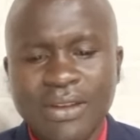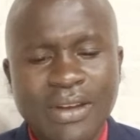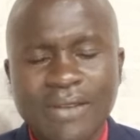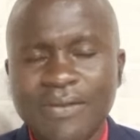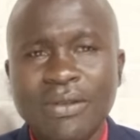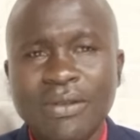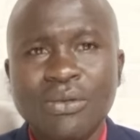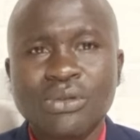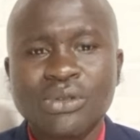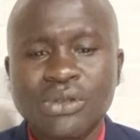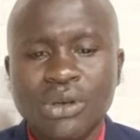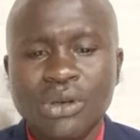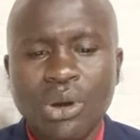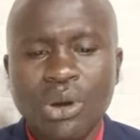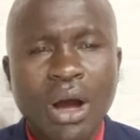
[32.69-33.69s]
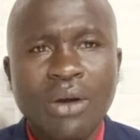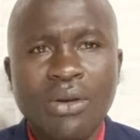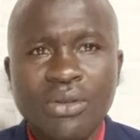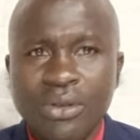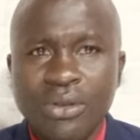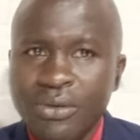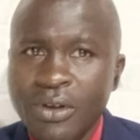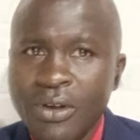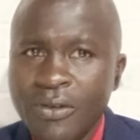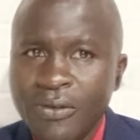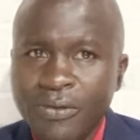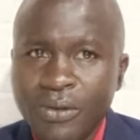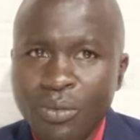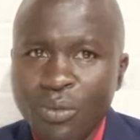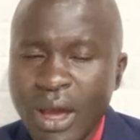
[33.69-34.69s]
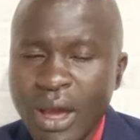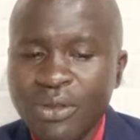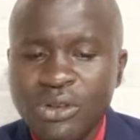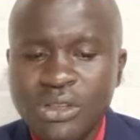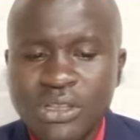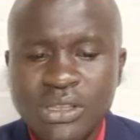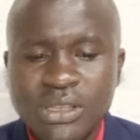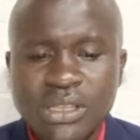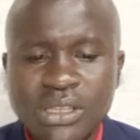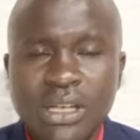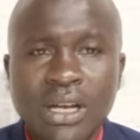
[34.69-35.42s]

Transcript: Everyone was, from where those